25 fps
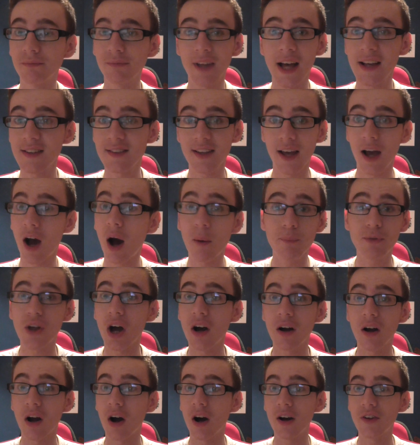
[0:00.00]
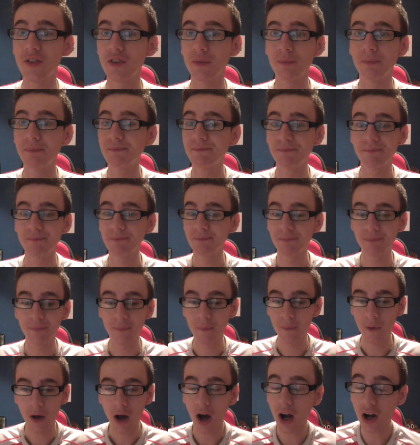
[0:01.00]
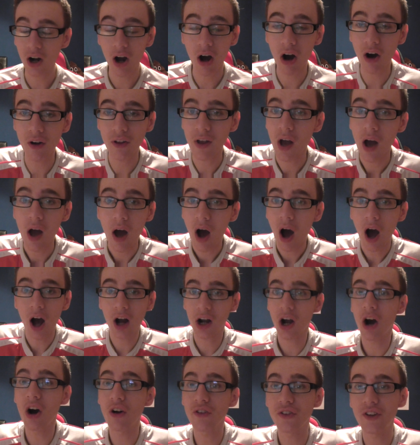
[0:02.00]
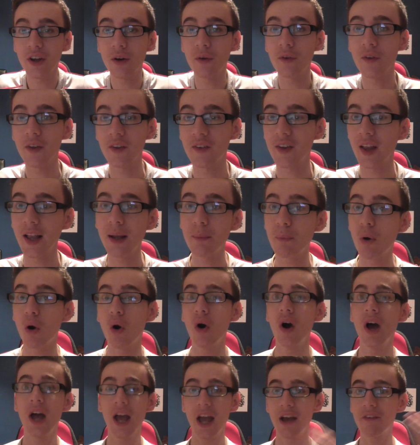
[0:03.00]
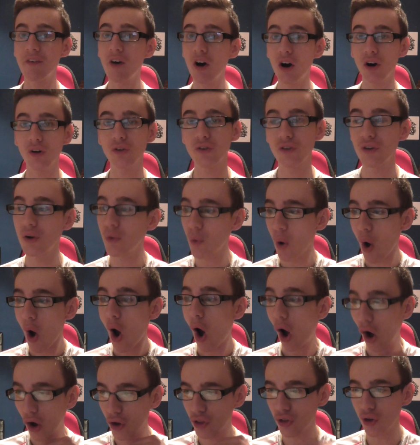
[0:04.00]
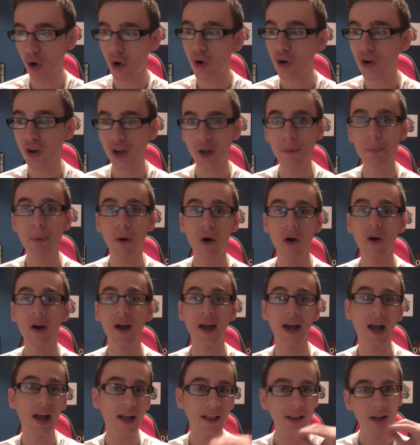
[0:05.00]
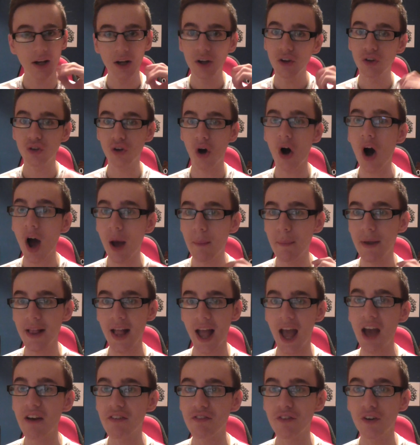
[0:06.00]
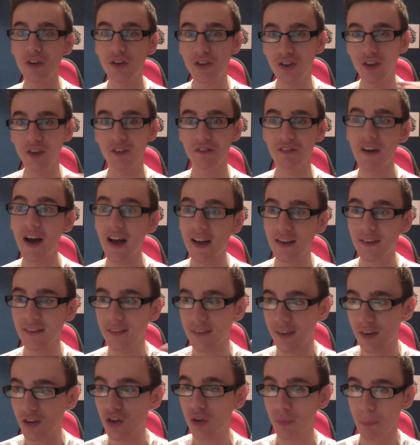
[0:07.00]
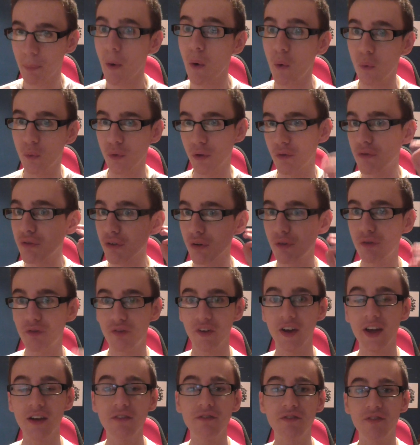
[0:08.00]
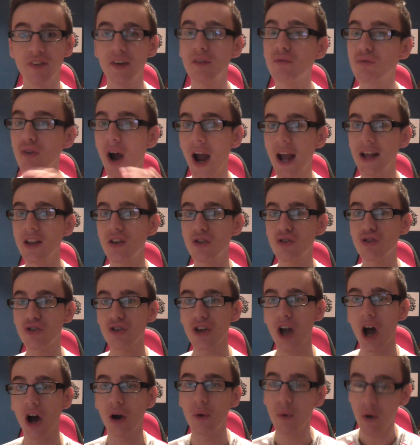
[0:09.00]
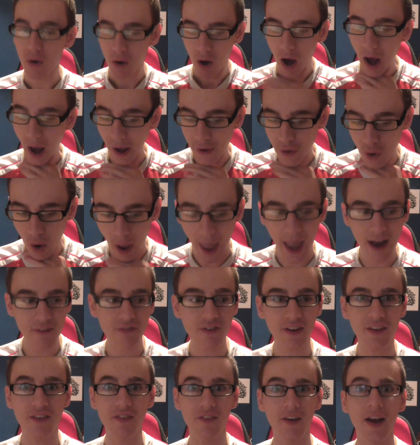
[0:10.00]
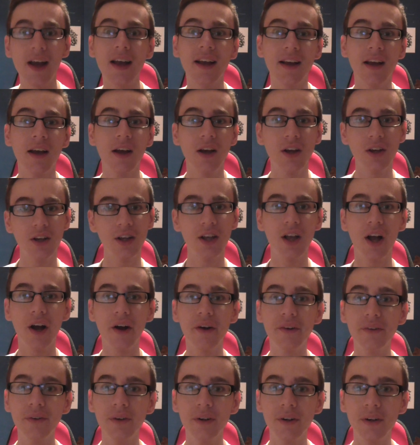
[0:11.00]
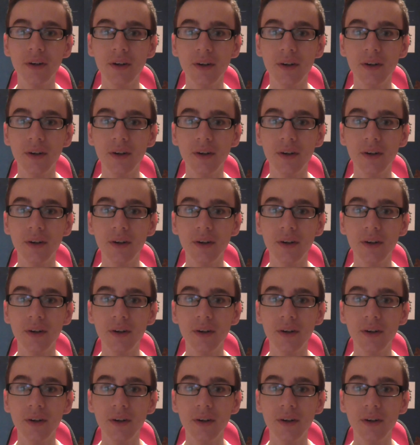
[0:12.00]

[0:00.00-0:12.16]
That's it. I'm done, guys. I can't deal with this anymore. If Arsenal are not going to put in time and effort to the fans that support them through thick and thin, rain and snow and everything, you know,